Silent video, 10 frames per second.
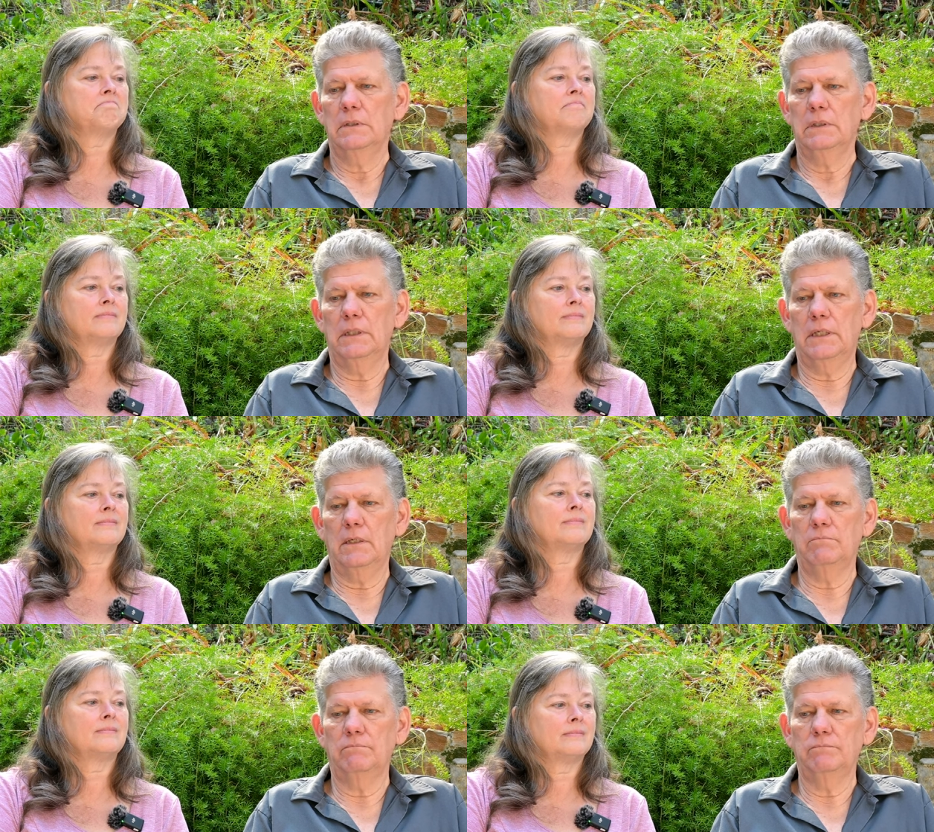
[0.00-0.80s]

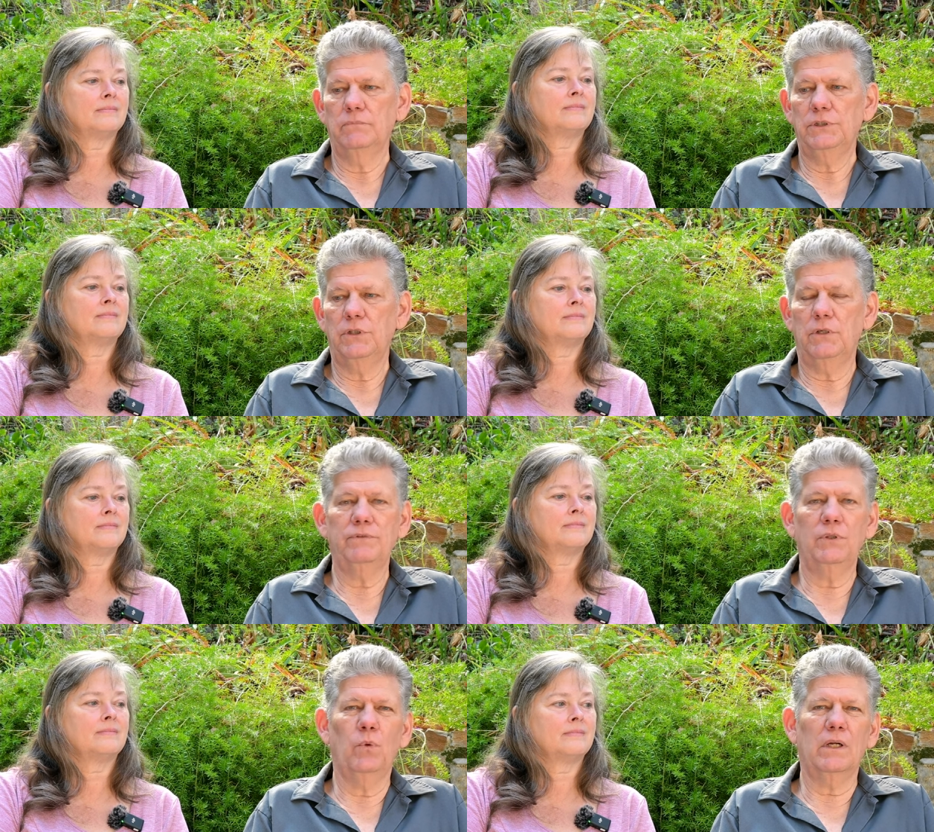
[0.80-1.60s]
Speaker 1: Um, you know,
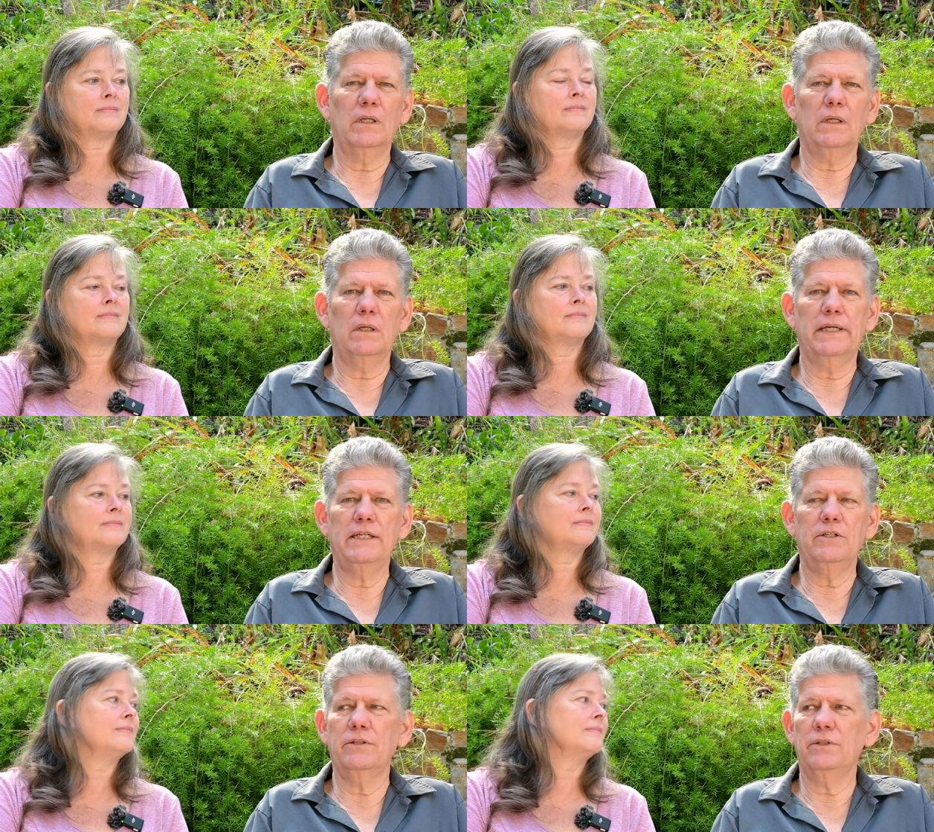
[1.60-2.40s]
if you want a little
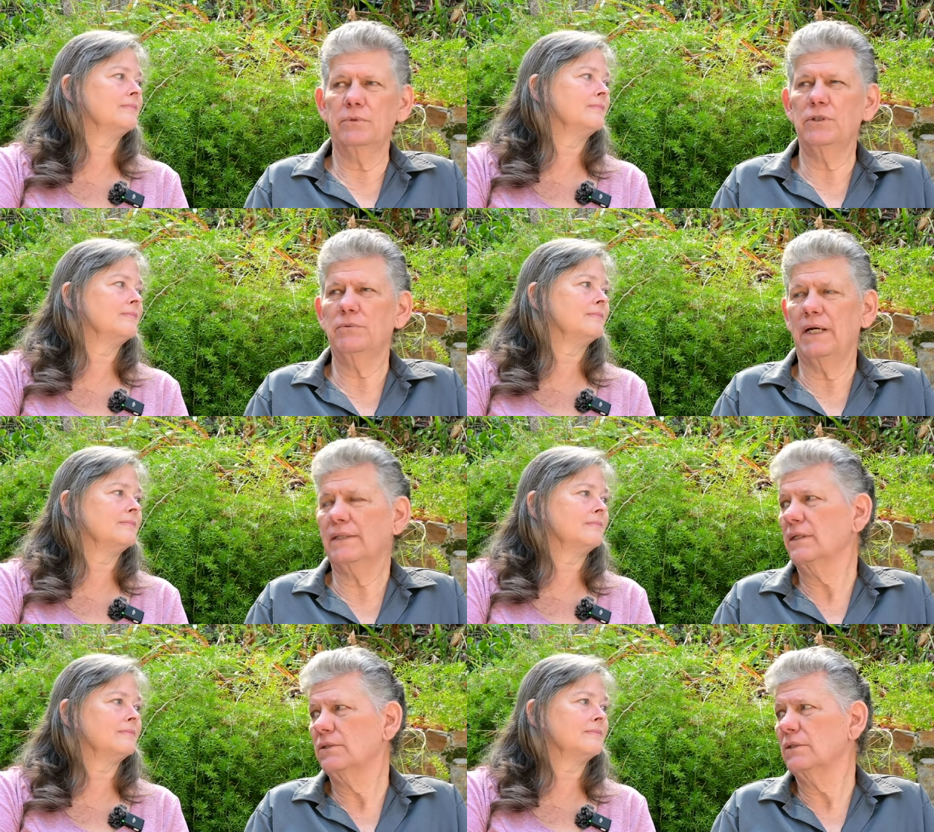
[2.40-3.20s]
heater in the room, I
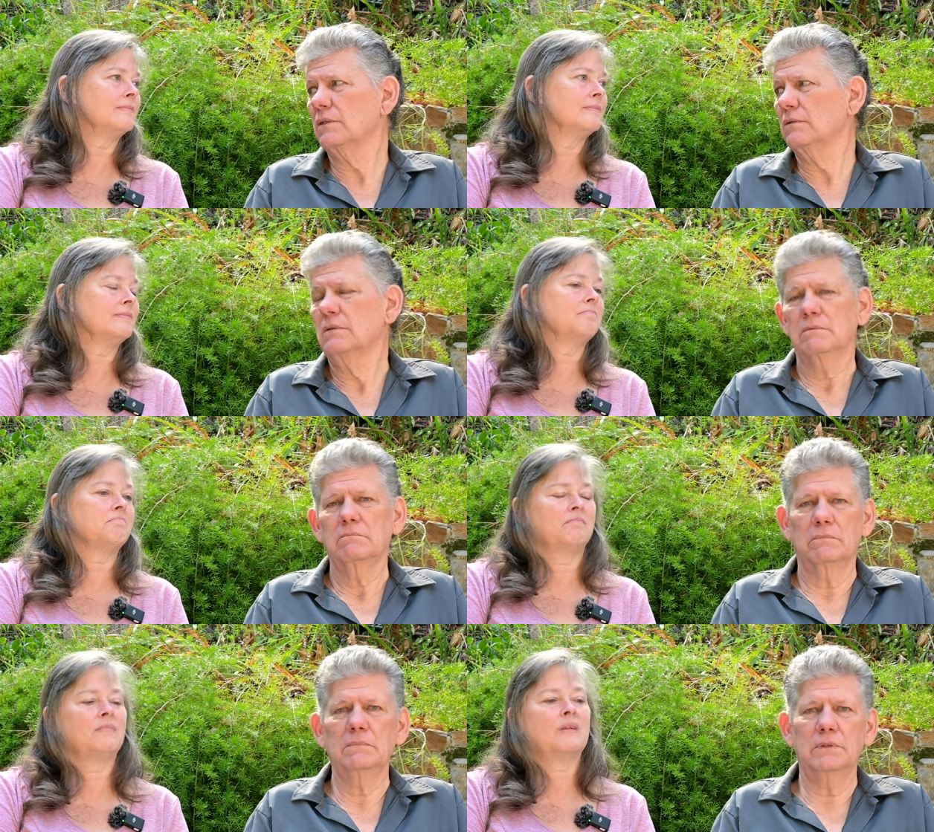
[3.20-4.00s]
think you can
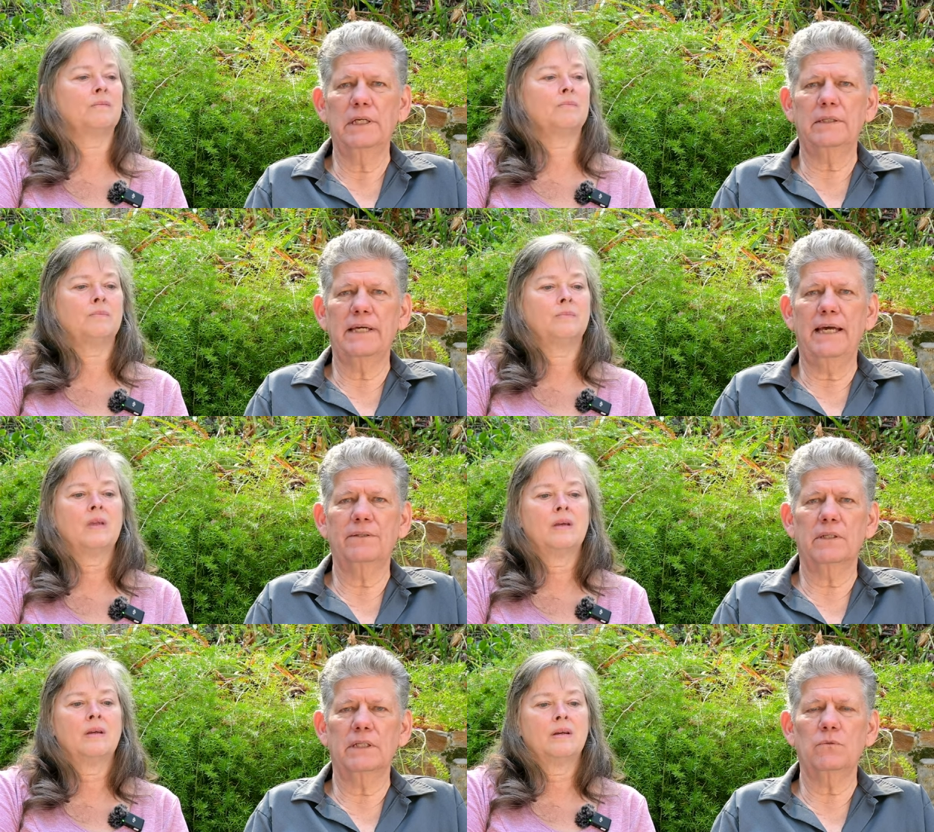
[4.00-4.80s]
get that.
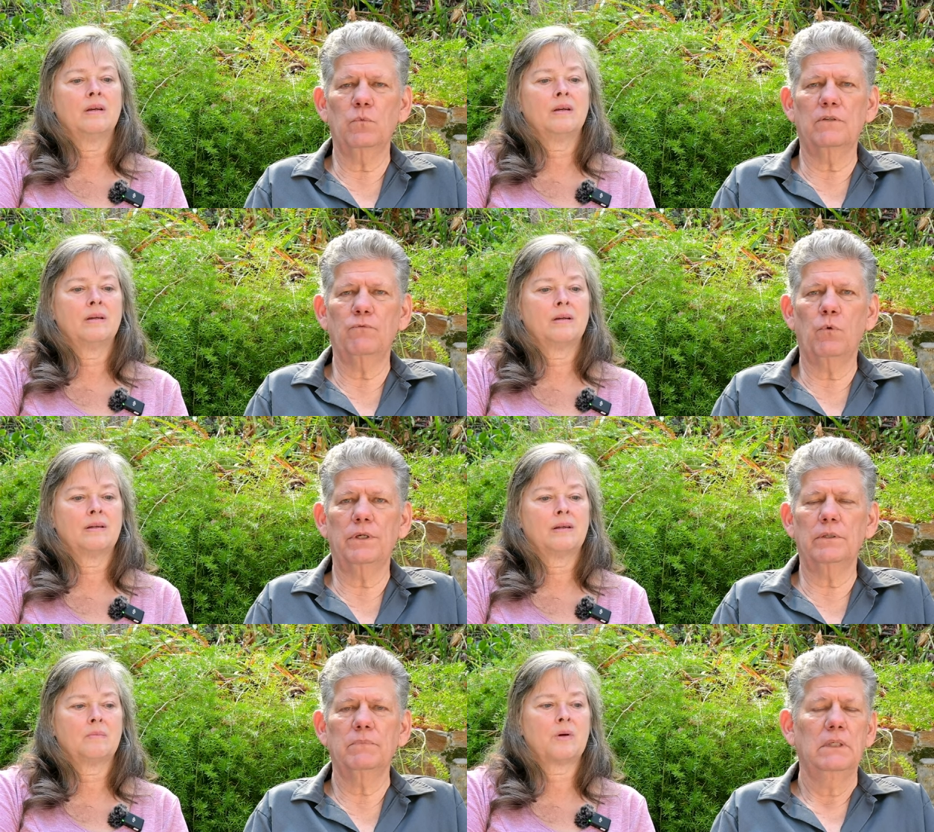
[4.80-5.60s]
They'll get one for
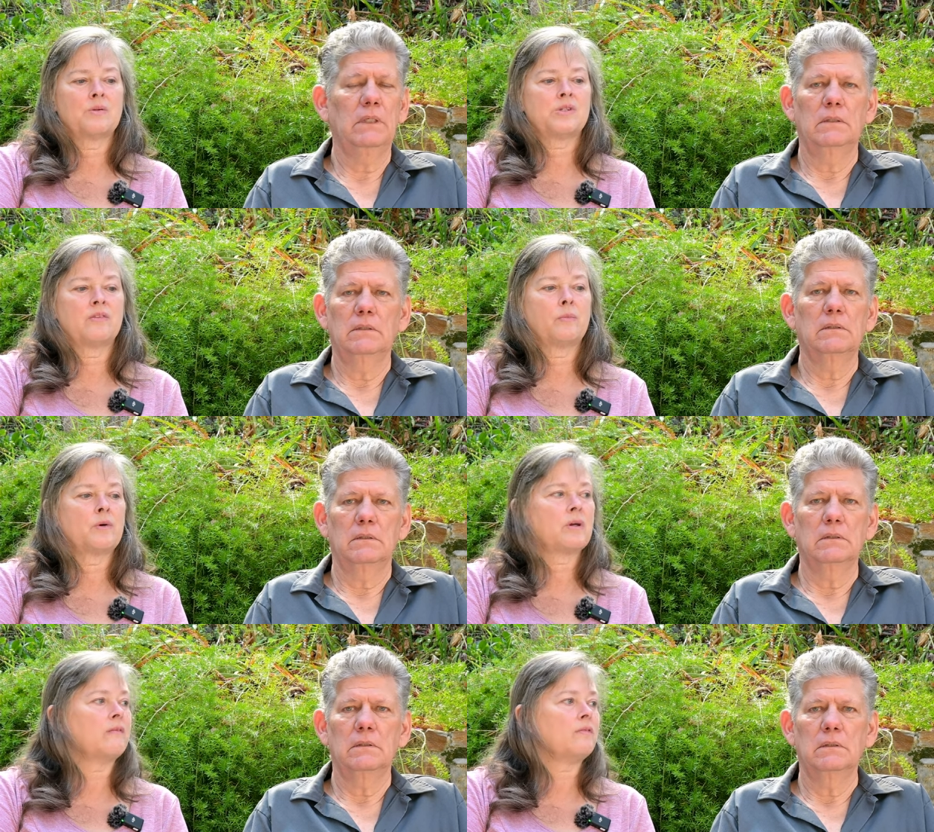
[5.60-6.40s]
you.
Speaker 2: Most of them
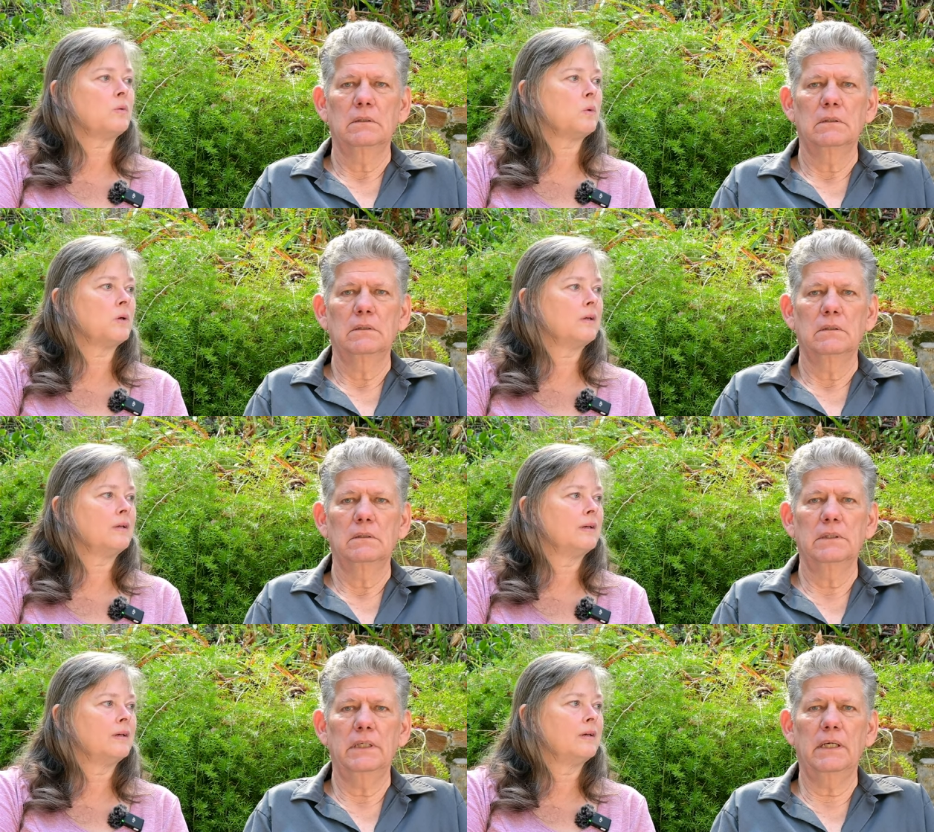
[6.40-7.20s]
will give you
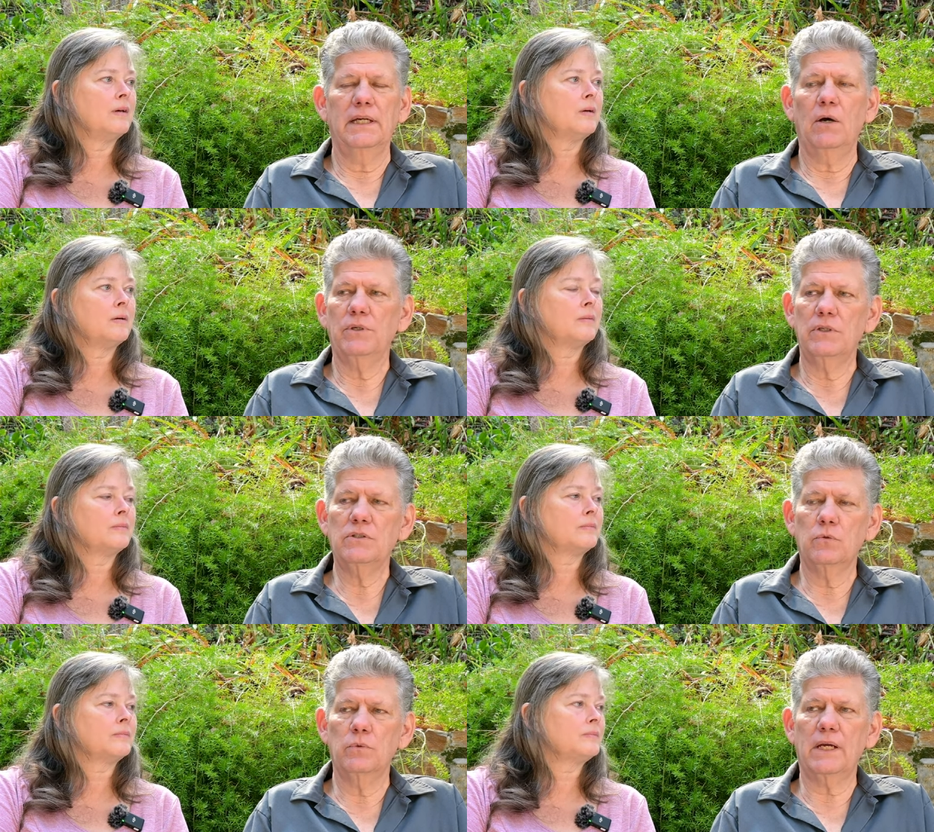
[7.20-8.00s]
one.
Speaker 1: Yeah. Now, we
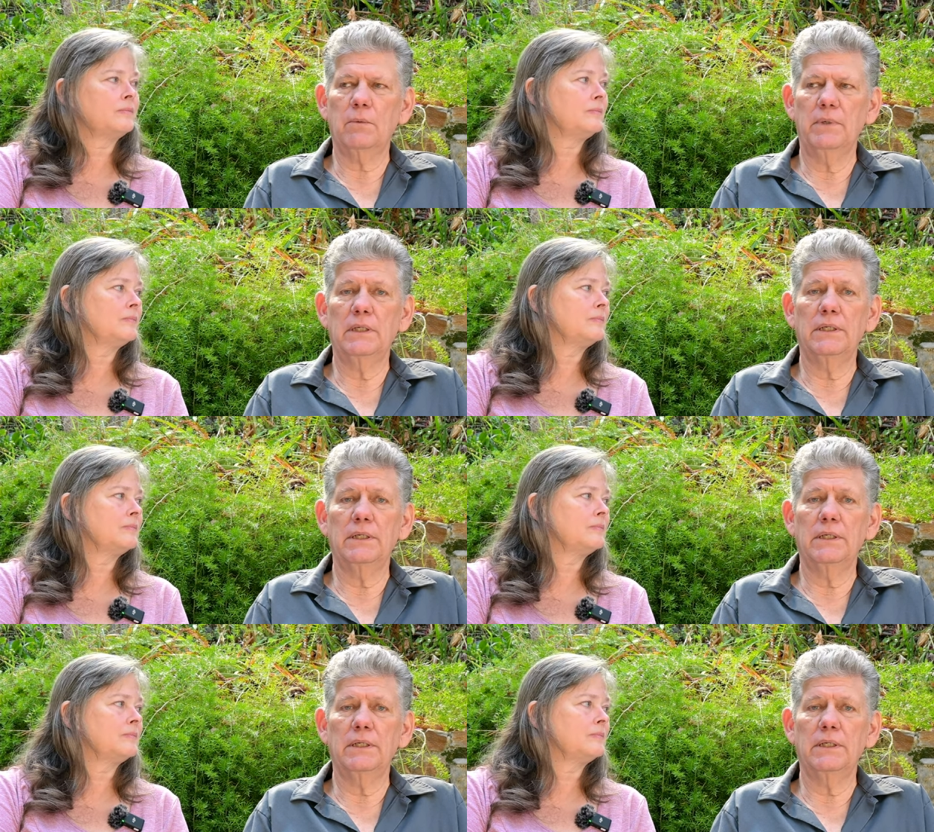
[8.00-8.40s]
used to recommend